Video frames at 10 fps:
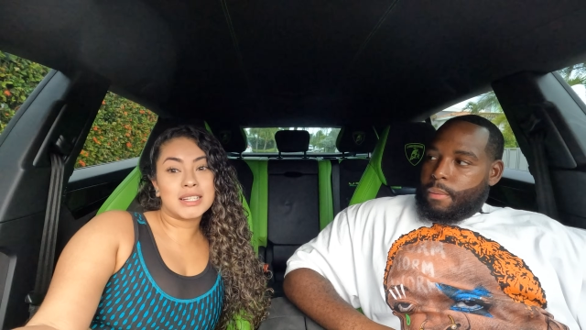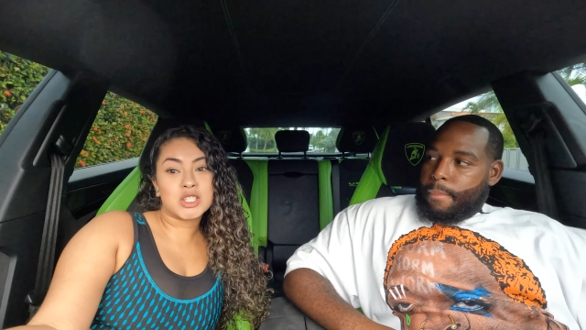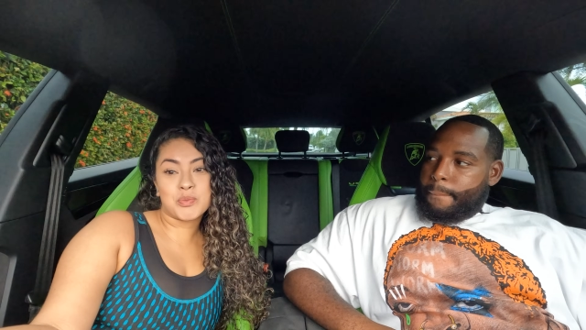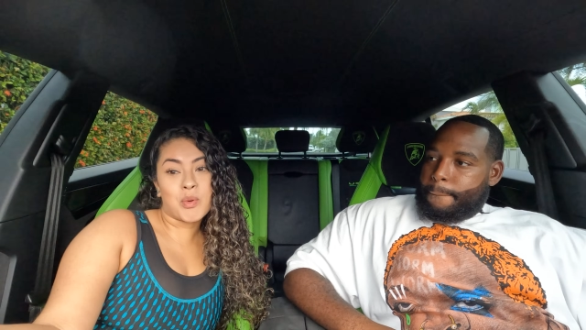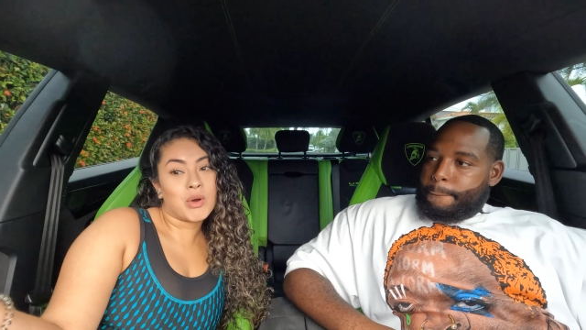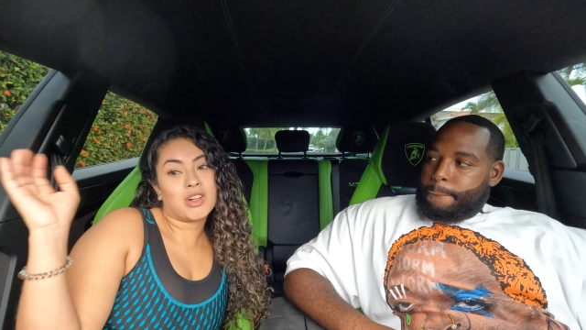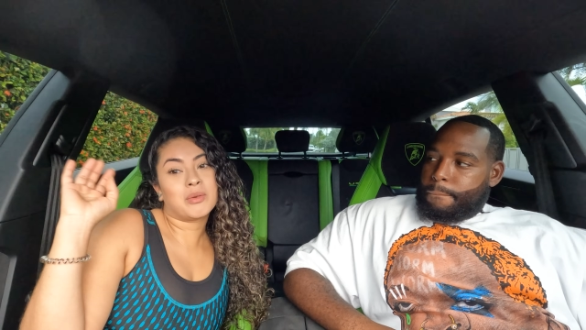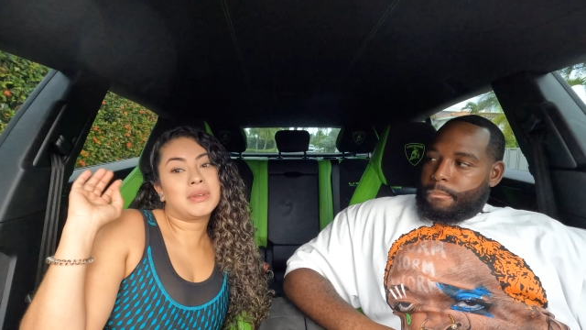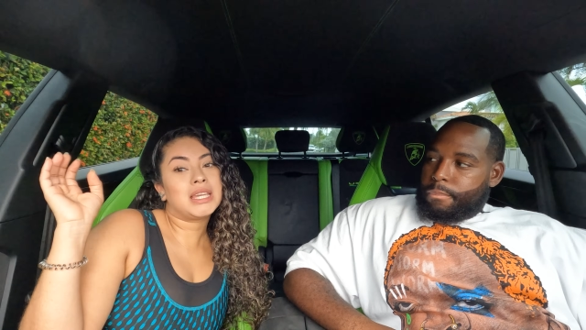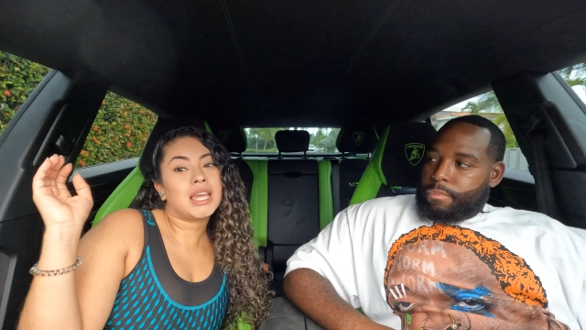Speaker 1: want to
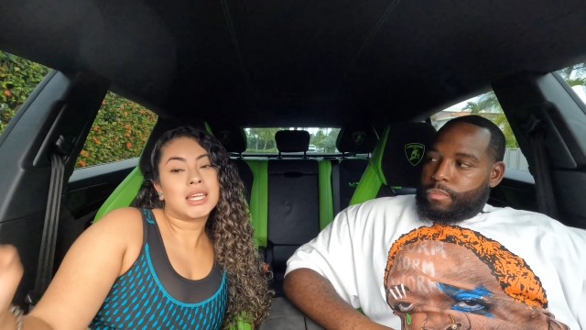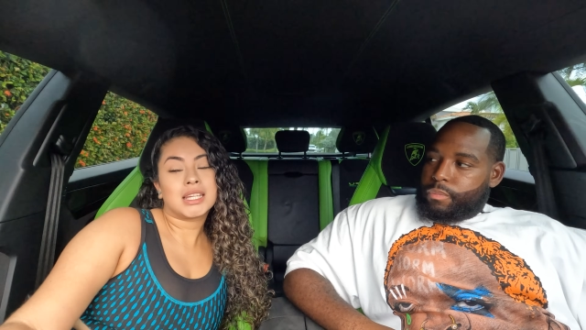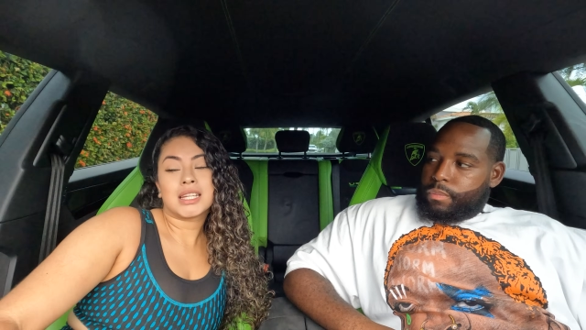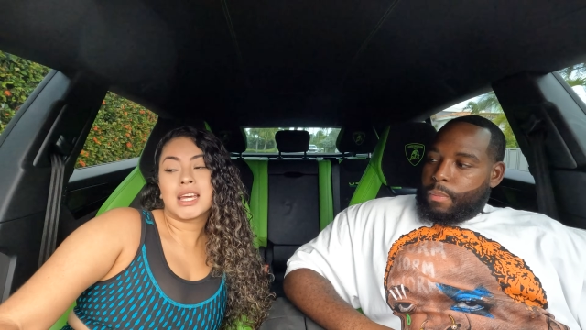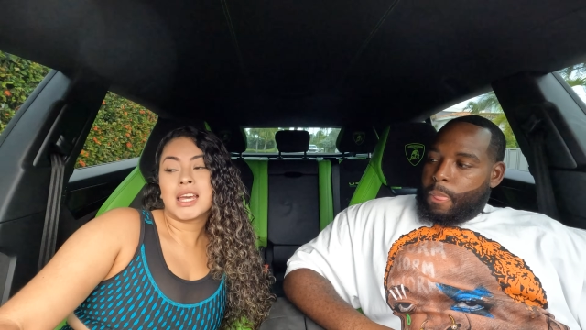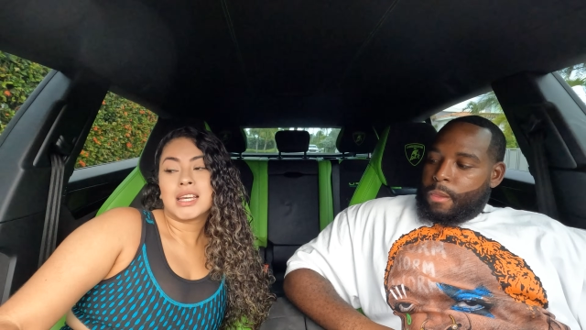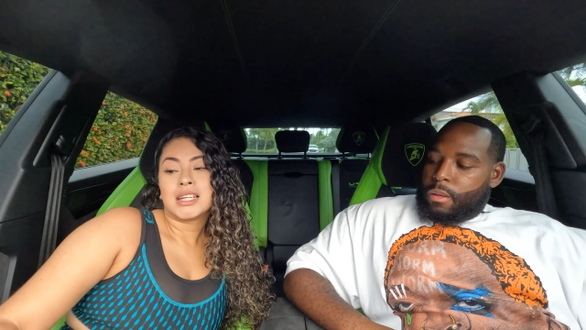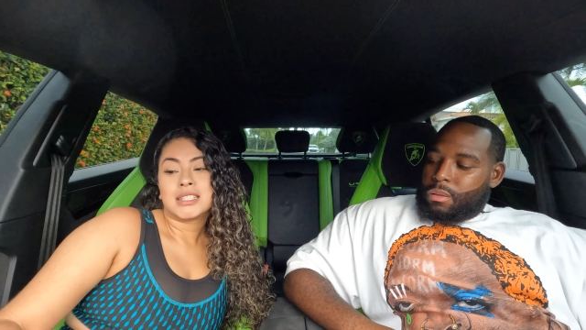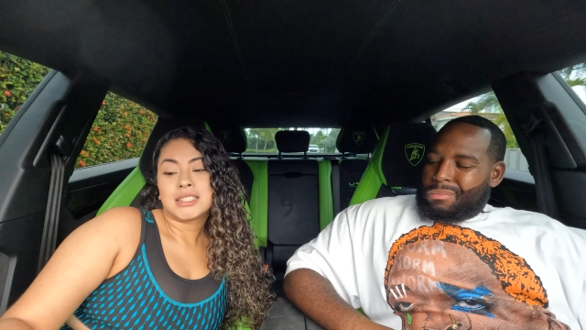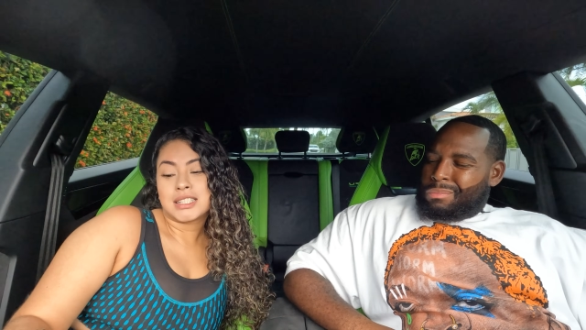spoil me and
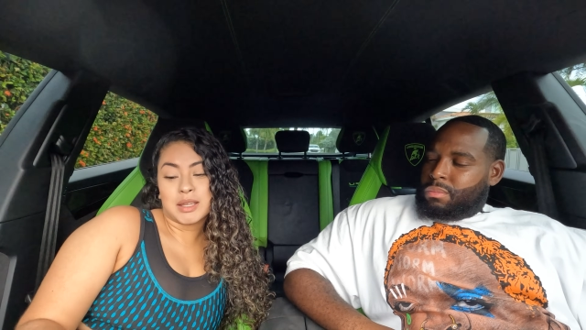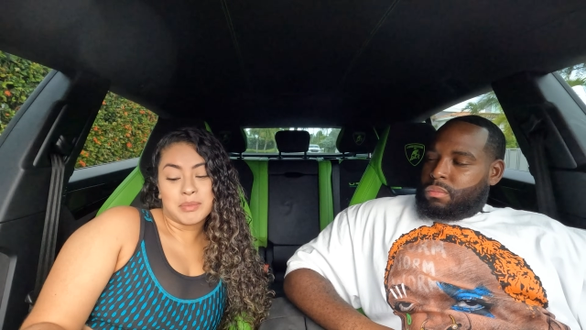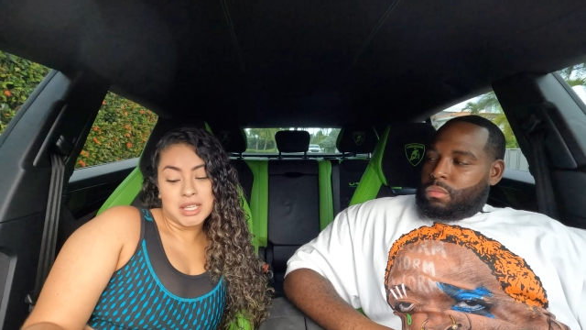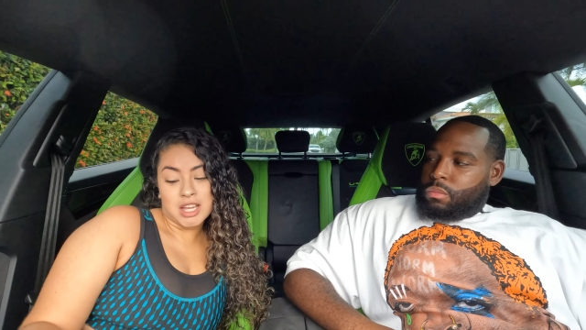take